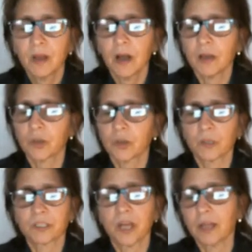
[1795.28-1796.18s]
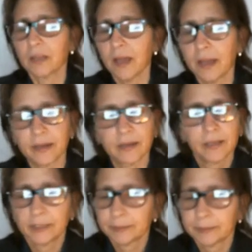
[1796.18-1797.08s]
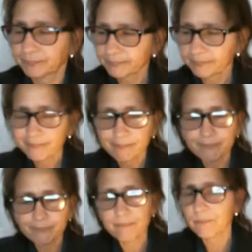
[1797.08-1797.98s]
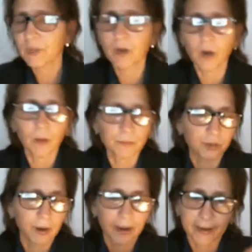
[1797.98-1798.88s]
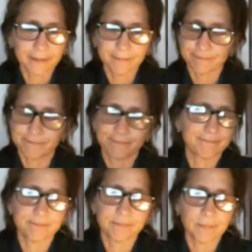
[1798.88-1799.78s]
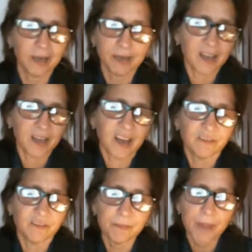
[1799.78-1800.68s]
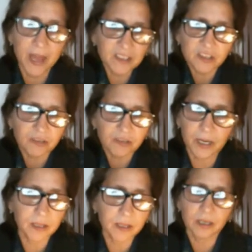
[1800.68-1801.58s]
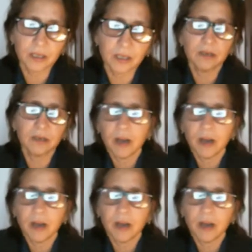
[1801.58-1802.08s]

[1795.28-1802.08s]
So it's not like, I'm trying any kind of amends or anything here.